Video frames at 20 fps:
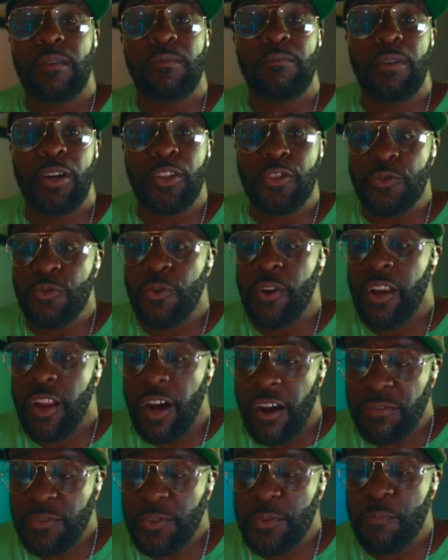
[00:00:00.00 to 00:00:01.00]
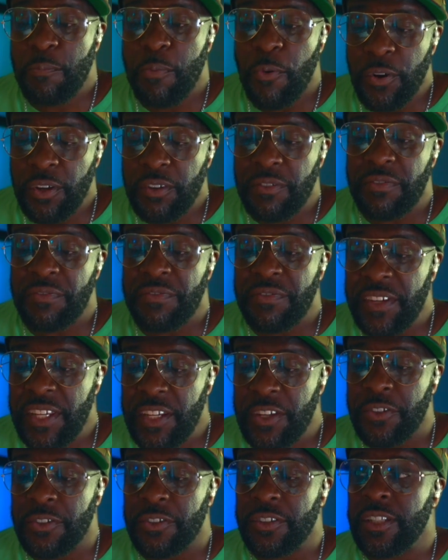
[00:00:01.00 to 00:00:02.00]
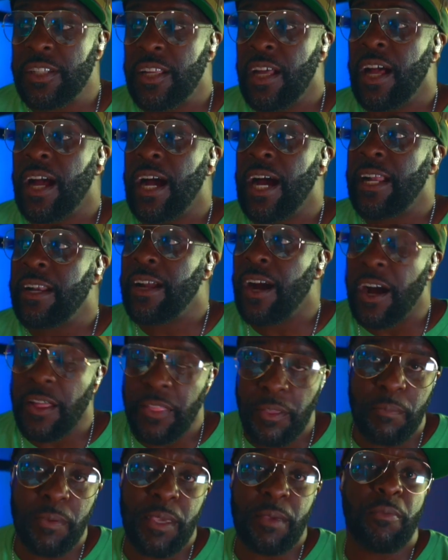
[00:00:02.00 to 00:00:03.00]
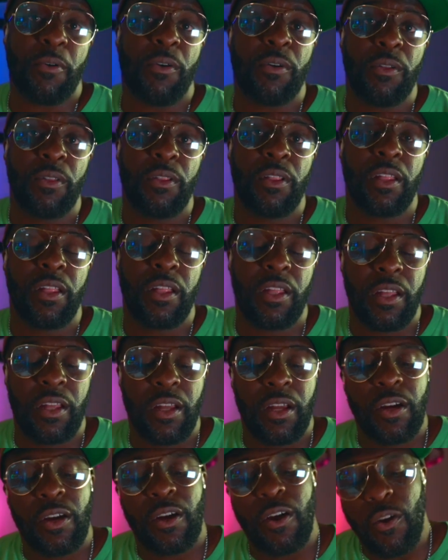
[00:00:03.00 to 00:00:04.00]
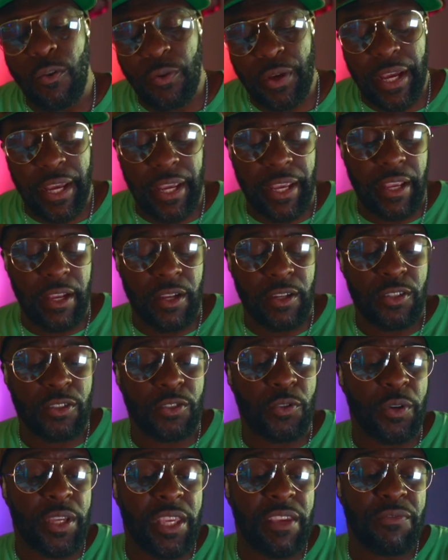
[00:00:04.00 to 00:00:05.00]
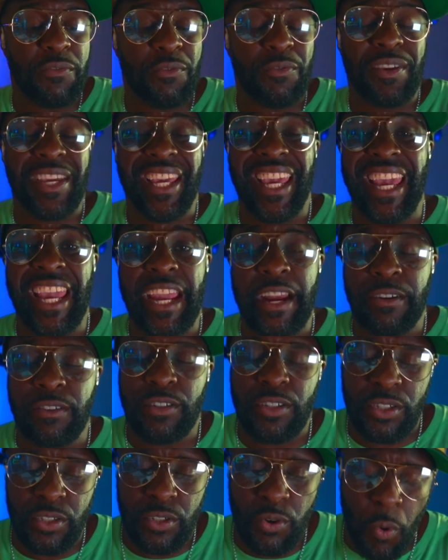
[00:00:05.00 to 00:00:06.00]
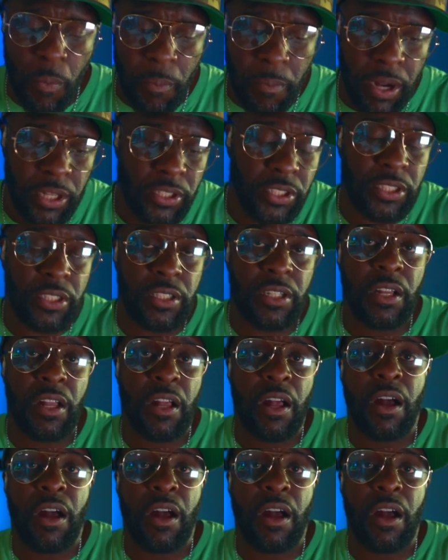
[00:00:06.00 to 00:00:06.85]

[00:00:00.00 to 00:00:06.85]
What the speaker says: But you love to point fingers at other people. Okay, so if you care so much